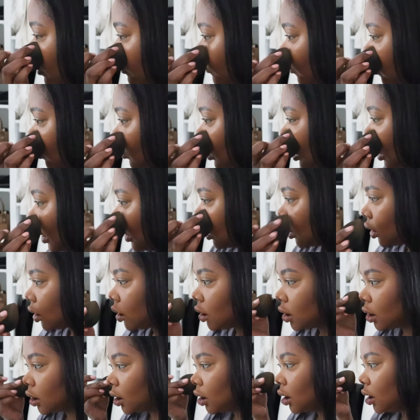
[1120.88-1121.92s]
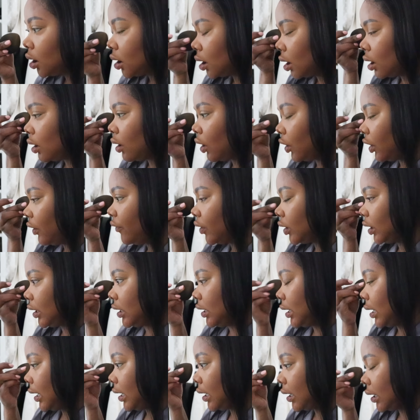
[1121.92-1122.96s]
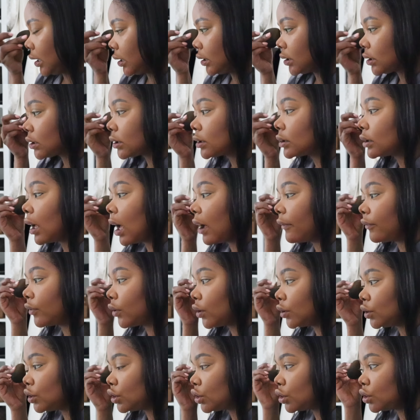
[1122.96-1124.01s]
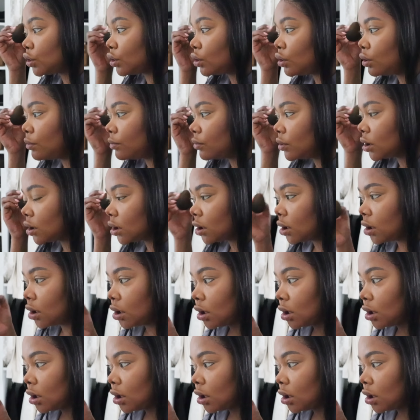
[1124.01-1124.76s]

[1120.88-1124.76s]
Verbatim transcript: feel like over the years, I've consumed,